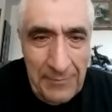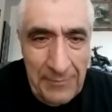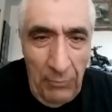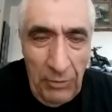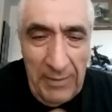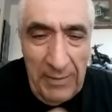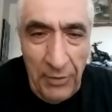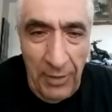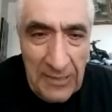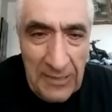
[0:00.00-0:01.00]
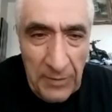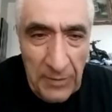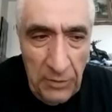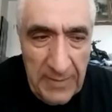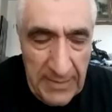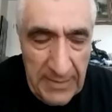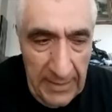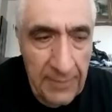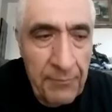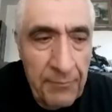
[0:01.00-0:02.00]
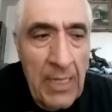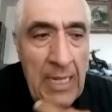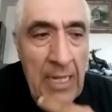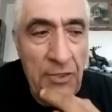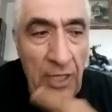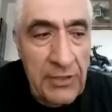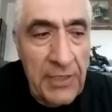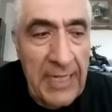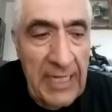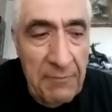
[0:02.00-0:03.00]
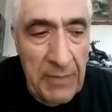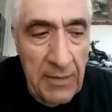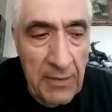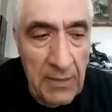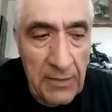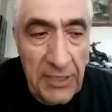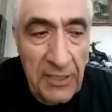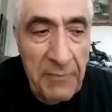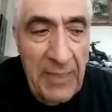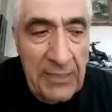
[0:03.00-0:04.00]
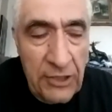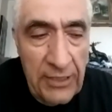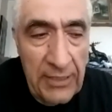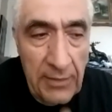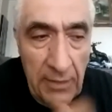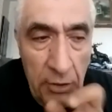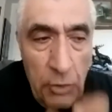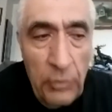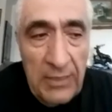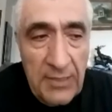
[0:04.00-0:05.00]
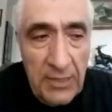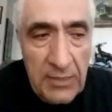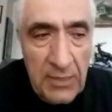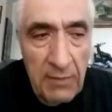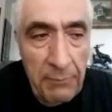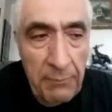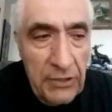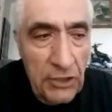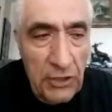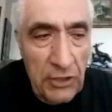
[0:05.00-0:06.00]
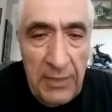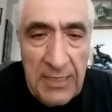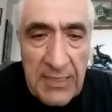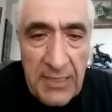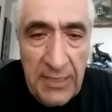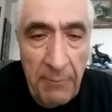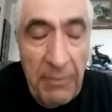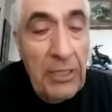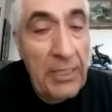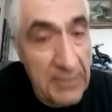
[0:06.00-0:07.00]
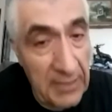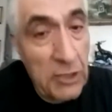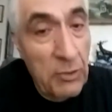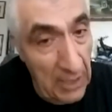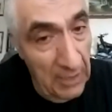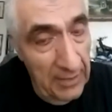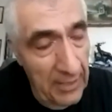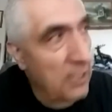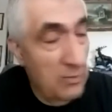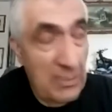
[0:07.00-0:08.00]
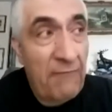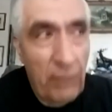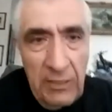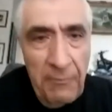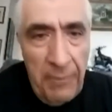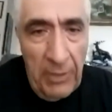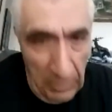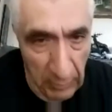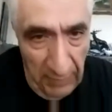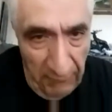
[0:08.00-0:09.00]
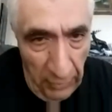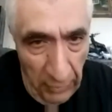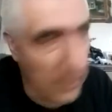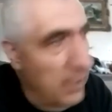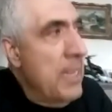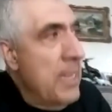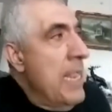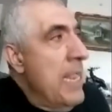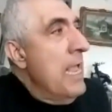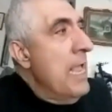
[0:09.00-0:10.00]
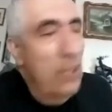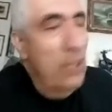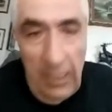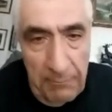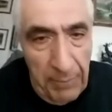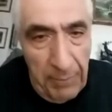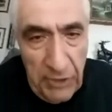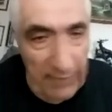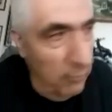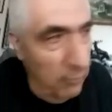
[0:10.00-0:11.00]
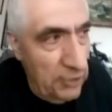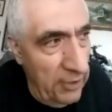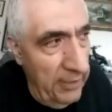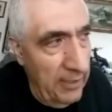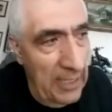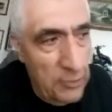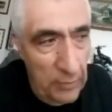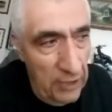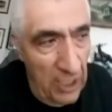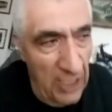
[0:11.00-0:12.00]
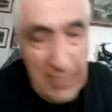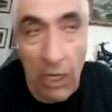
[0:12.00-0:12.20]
I went back to the hospital, UBC. Dr. Edmond treated me like shit, and two nurses, British and East Indian. But the East Indian, she was ugly. She was like 400 pounds, like one in Florida. probably she never washed her hair. I swear to God, like